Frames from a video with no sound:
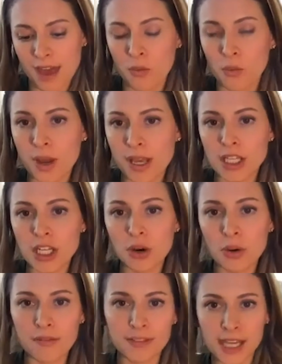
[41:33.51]
that
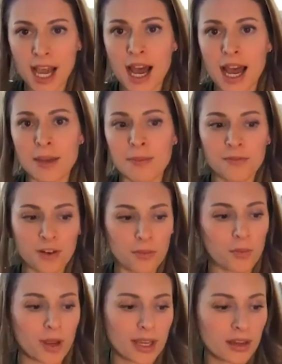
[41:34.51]
window of time
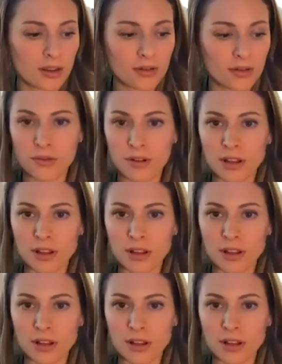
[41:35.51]
from when you